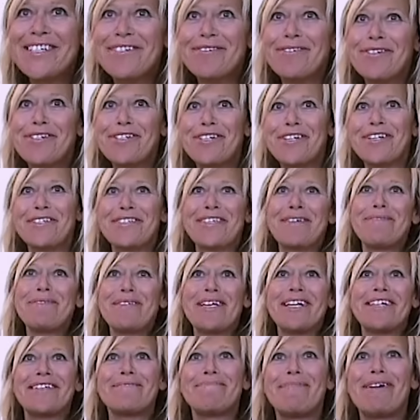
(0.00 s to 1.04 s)
It seems
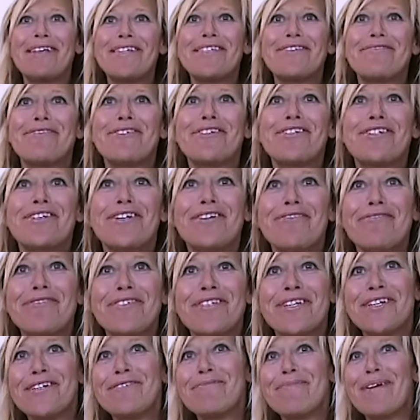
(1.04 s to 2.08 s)
like the man's rushed off
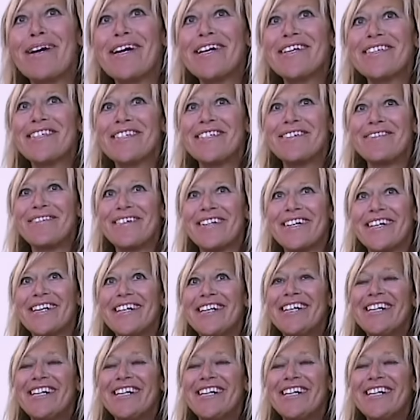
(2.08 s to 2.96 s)
to go back to, uh,